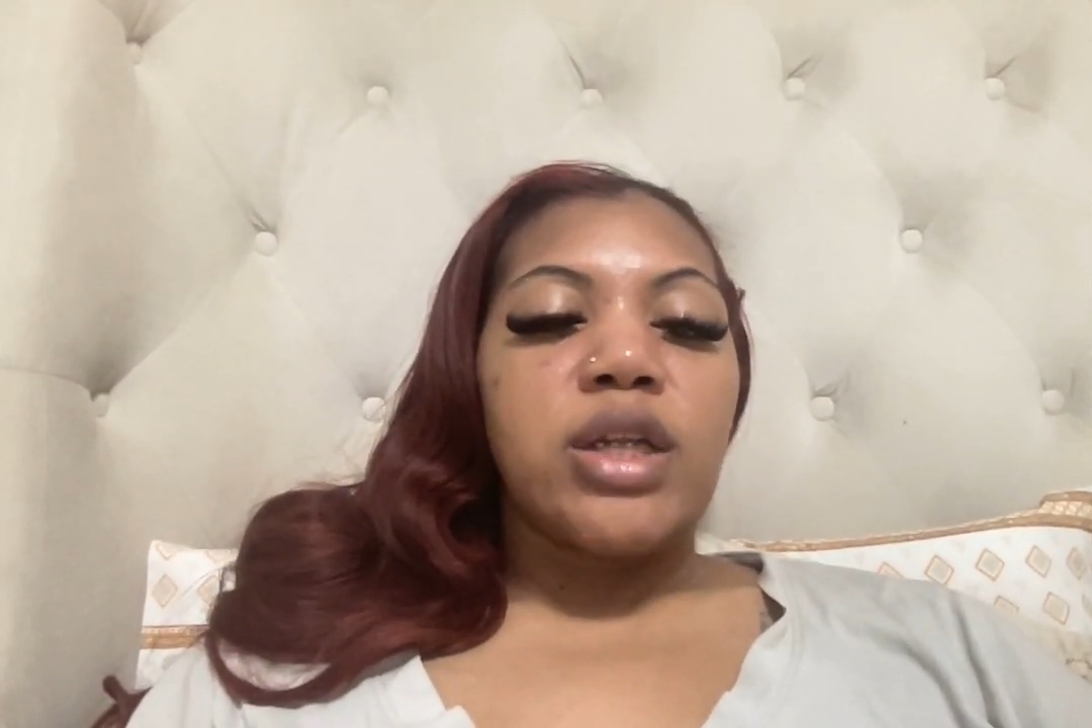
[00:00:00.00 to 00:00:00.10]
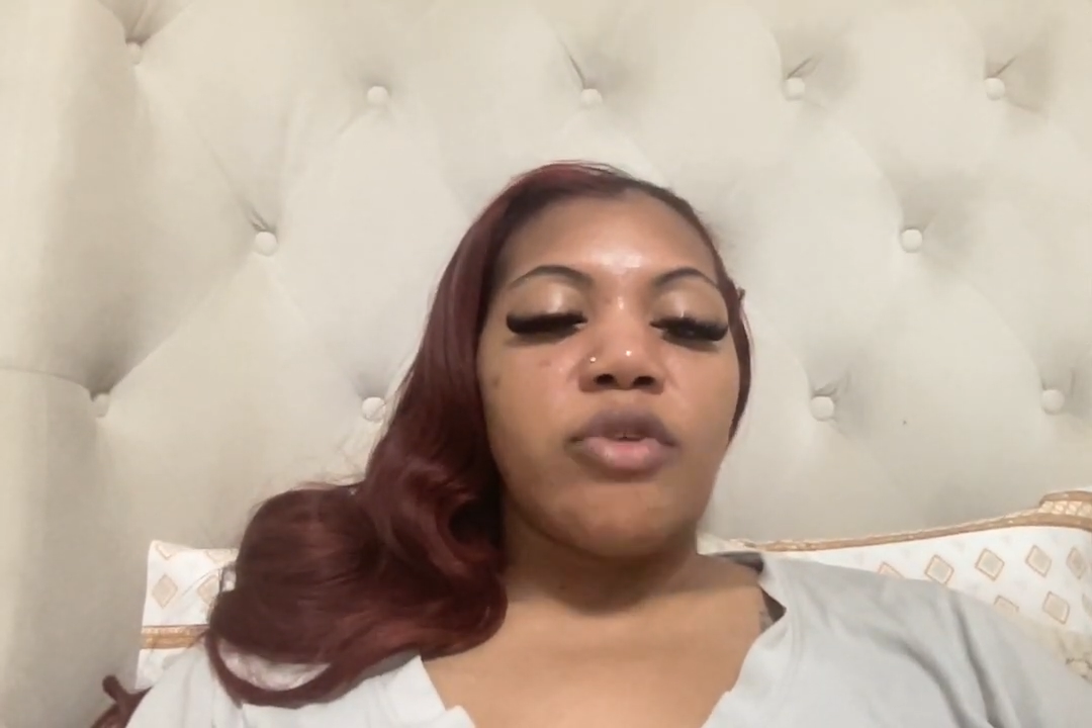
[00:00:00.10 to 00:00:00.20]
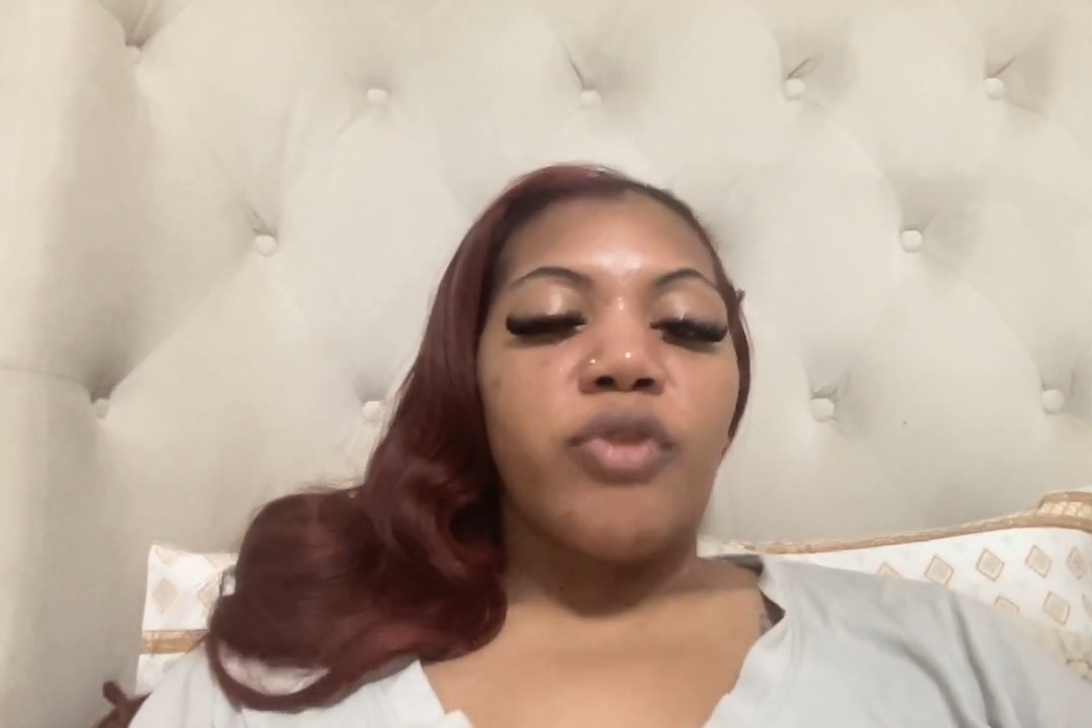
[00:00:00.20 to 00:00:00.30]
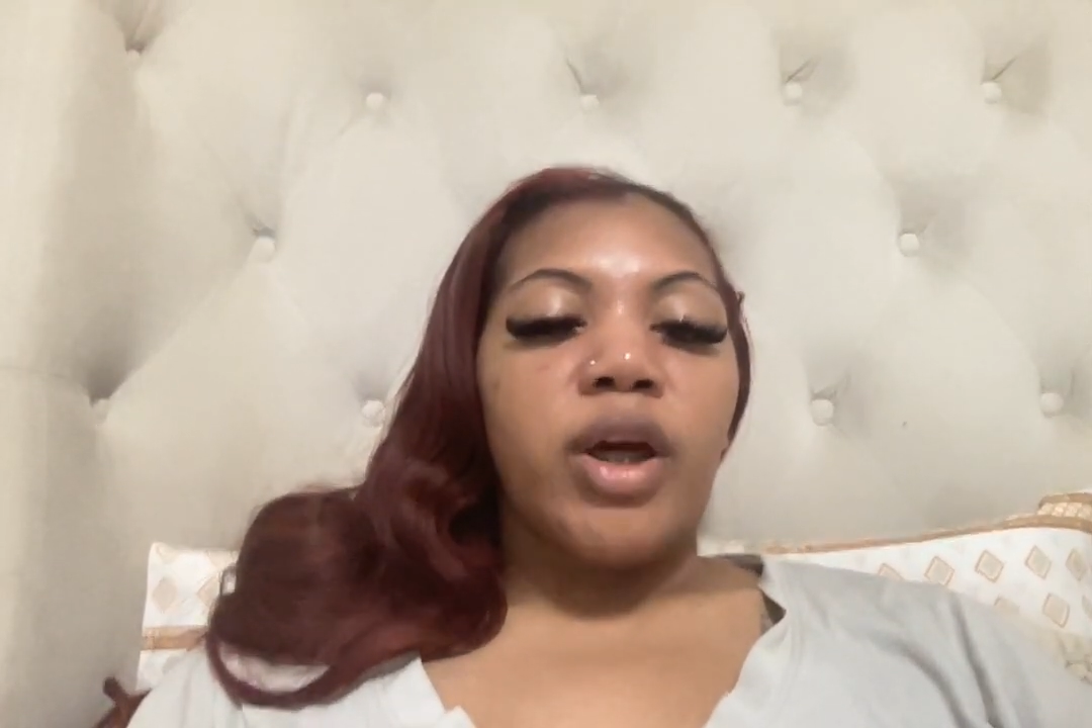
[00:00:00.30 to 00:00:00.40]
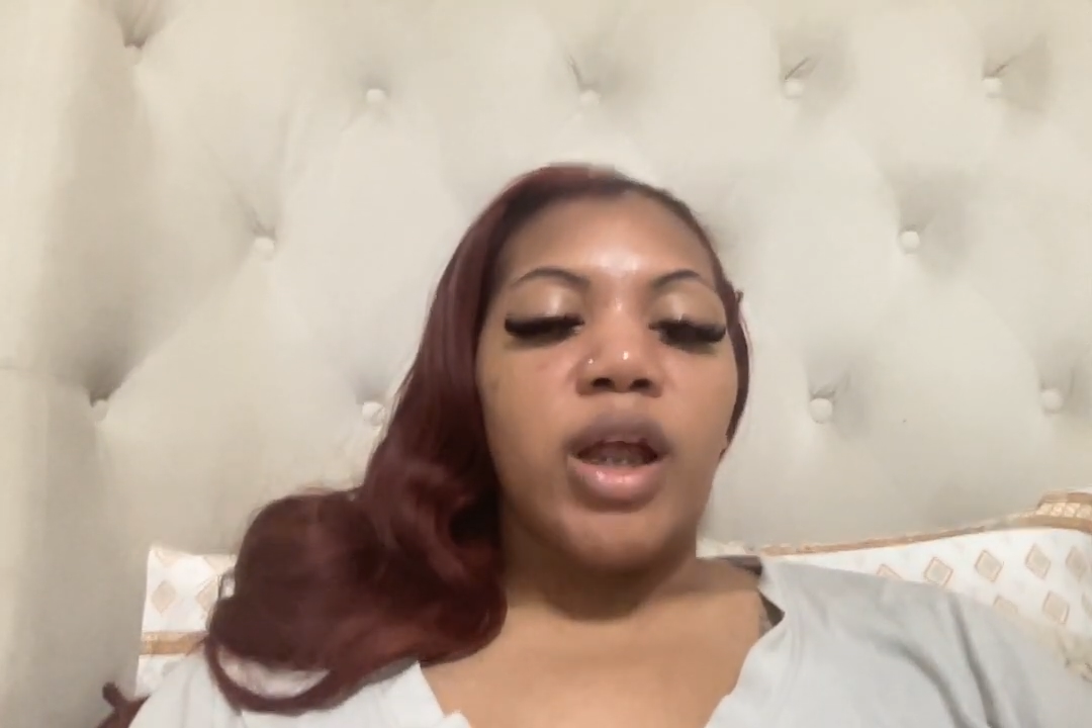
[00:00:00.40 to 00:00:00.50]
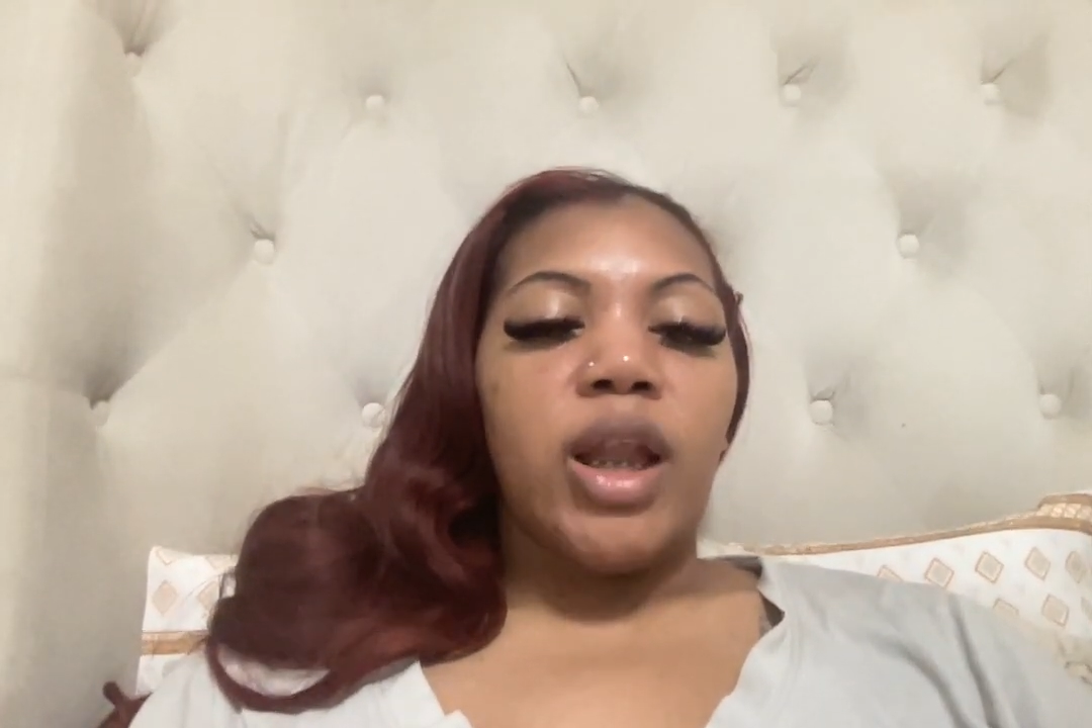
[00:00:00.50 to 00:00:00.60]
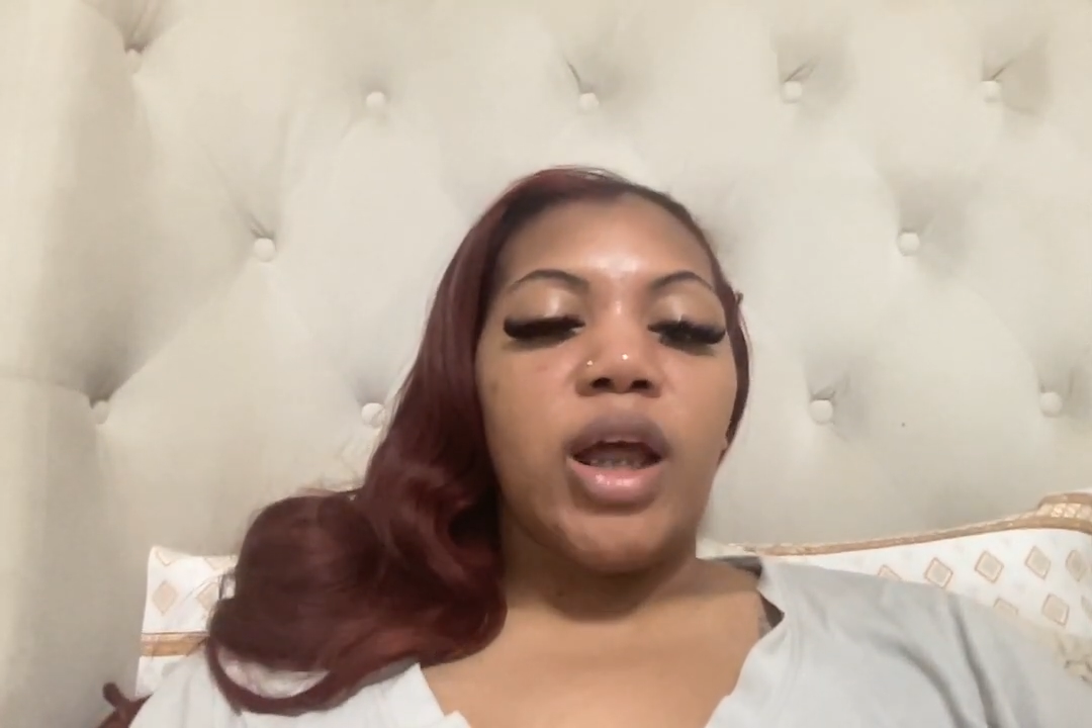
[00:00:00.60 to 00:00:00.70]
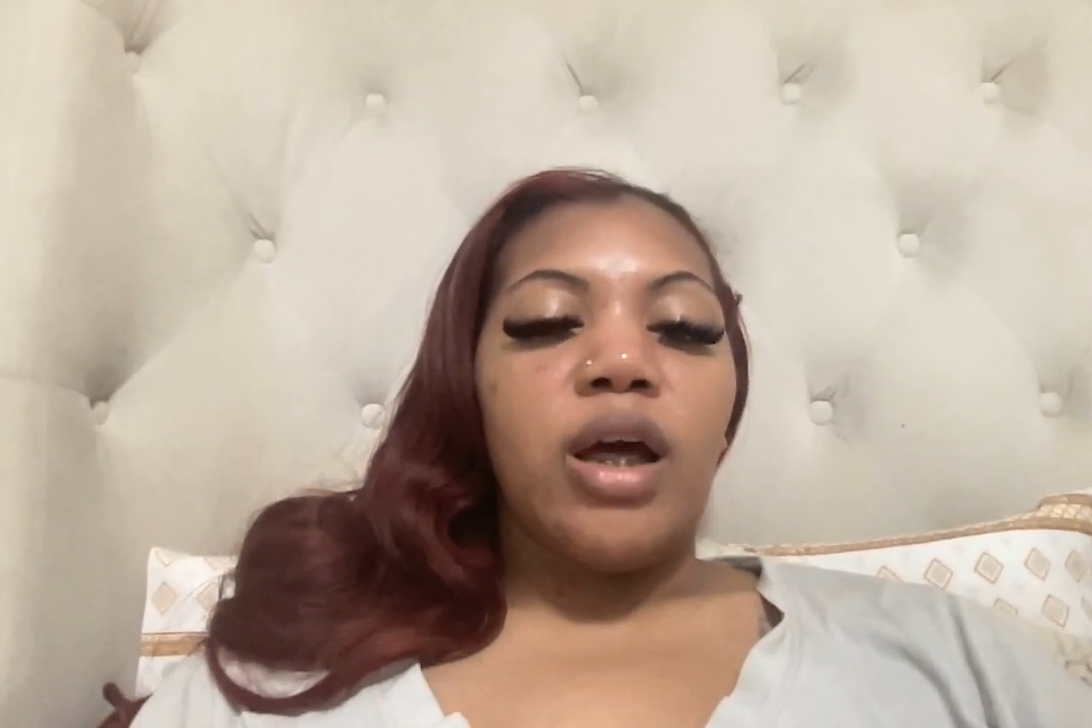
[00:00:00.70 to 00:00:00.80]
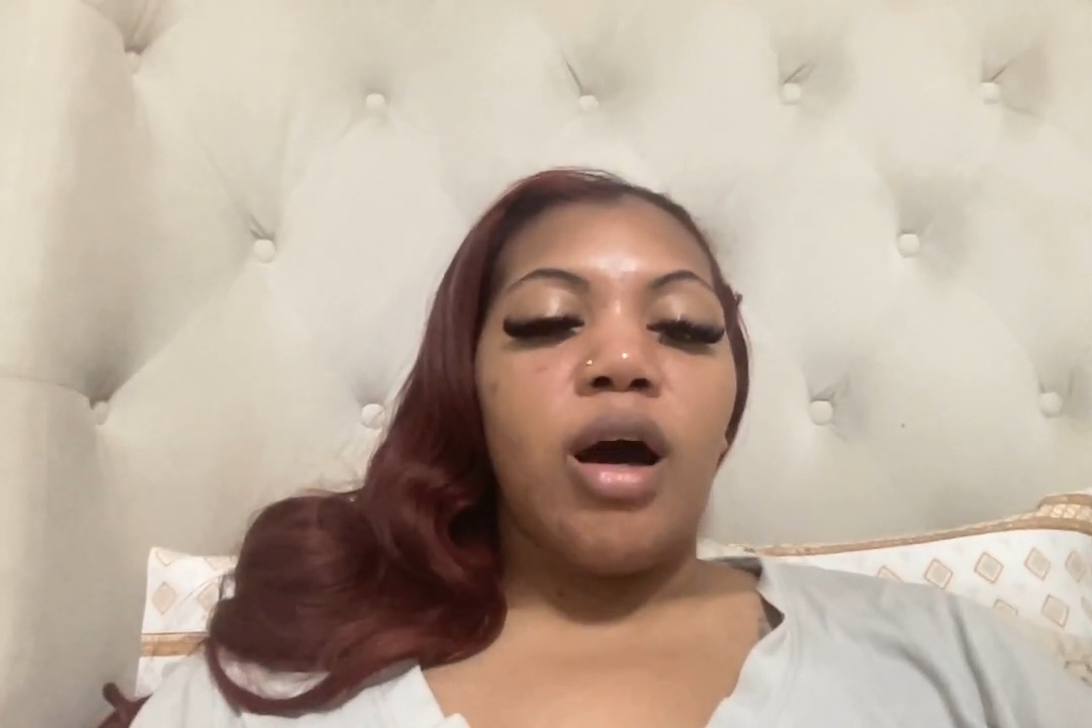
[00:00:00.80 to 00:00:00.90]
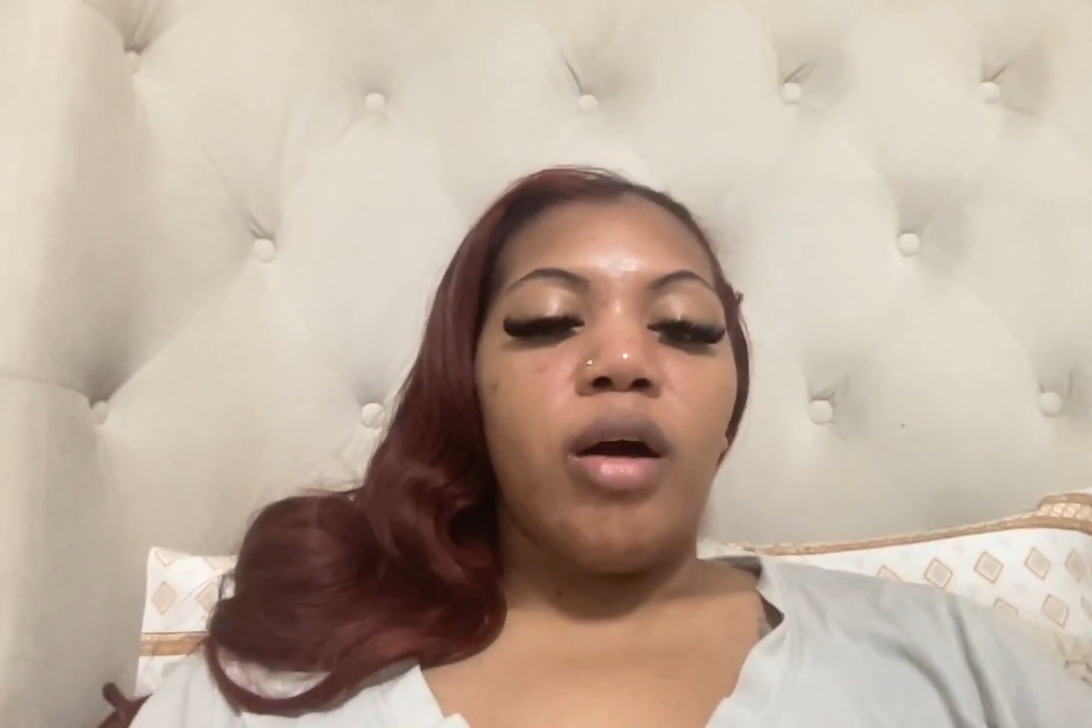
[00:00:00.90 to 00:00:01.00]
to
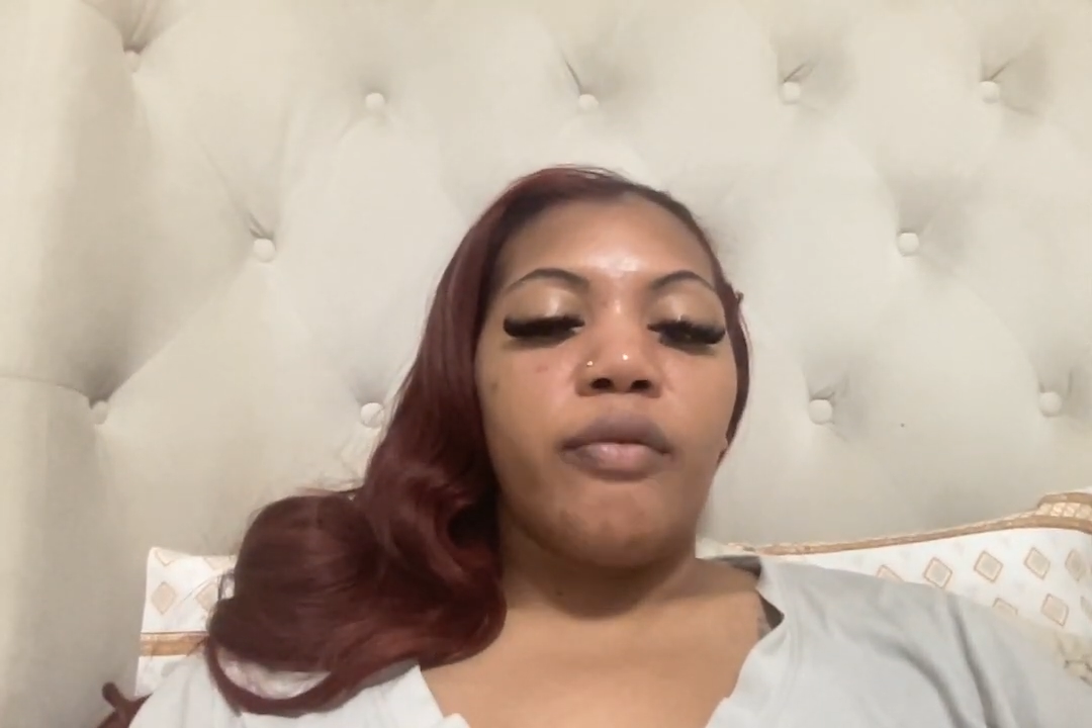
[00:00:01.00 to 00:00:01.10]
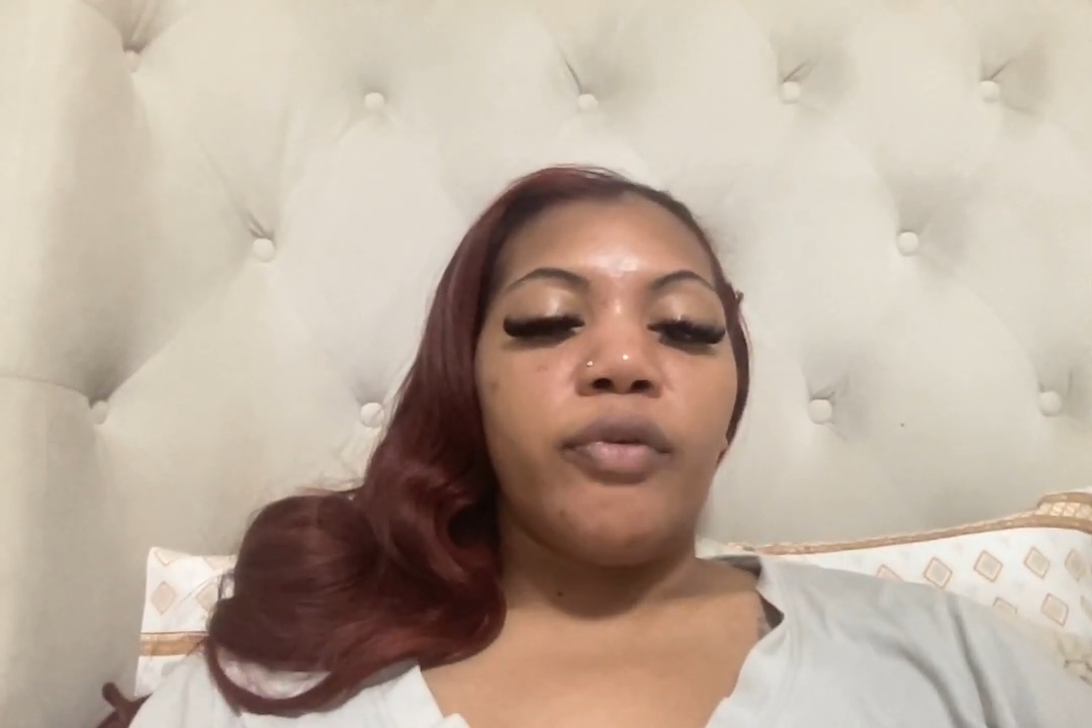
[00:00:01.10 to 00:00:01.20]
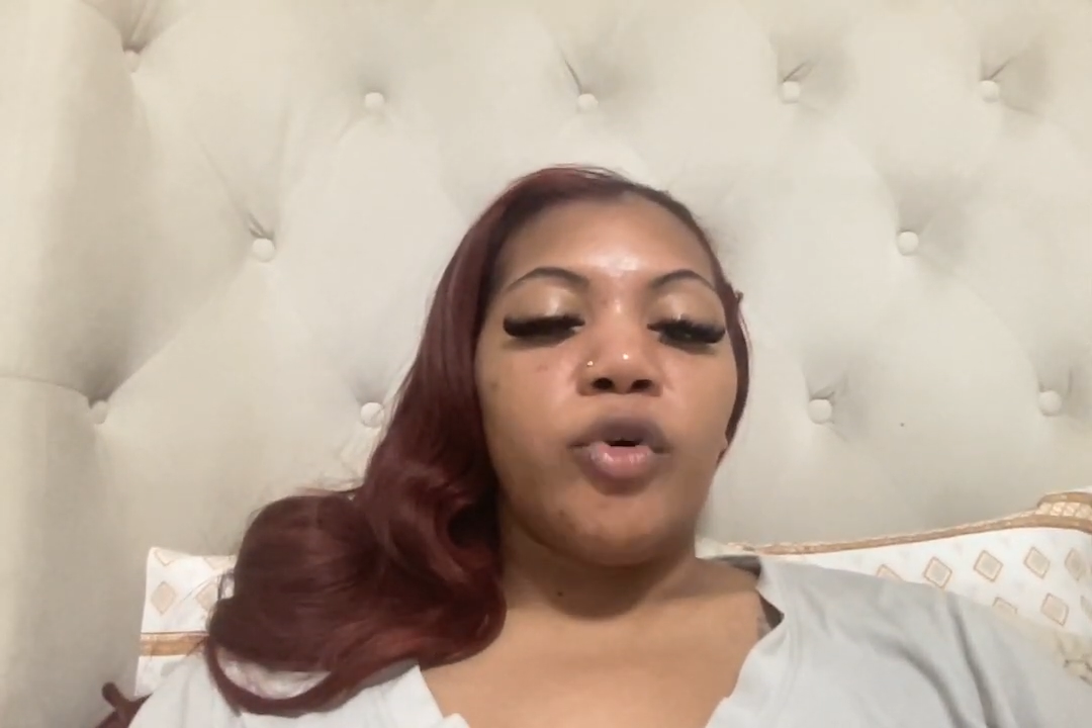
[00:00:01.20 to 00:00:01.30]
regulate harmful